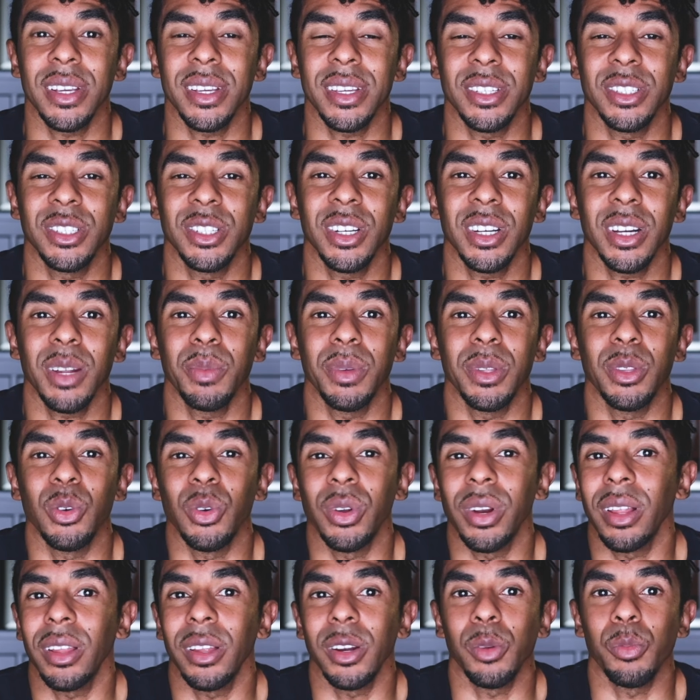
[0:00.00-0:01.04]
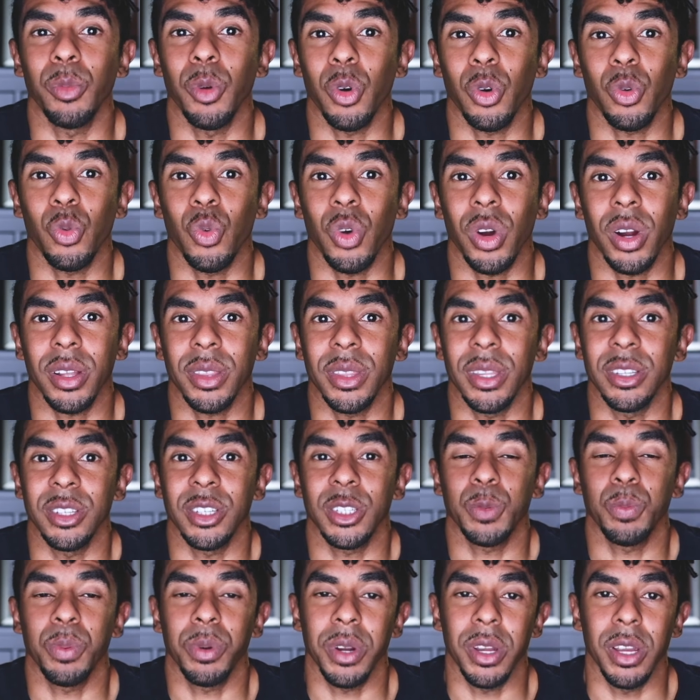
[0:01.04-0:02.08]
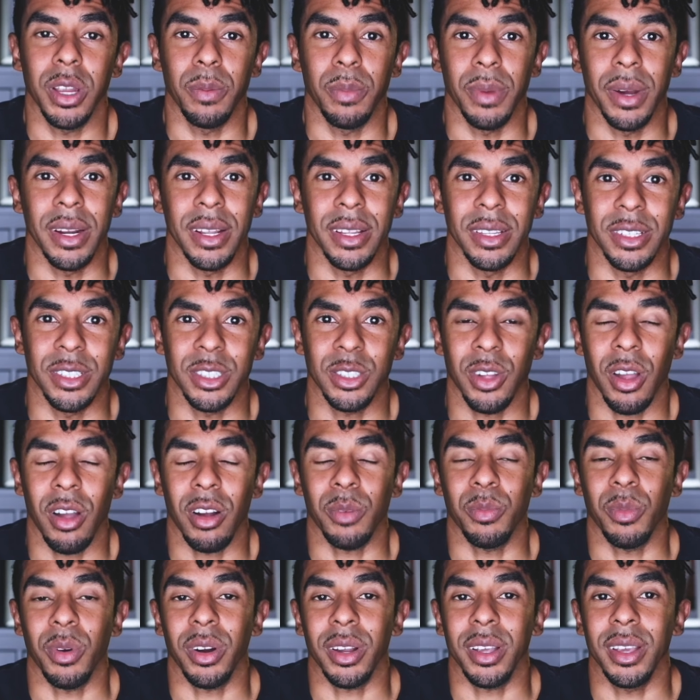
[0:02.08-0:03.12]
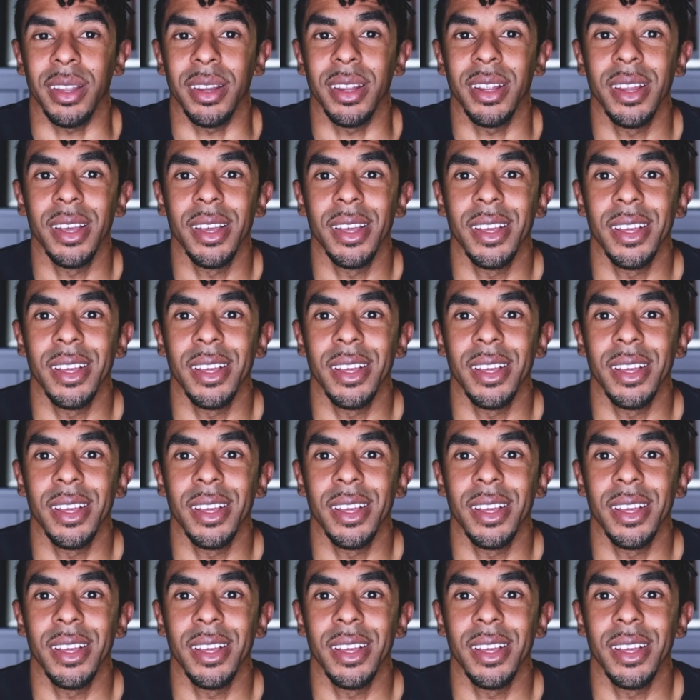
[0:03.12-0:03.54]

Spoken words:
because you're going to be doing a little more work than just putting your money in the stock market,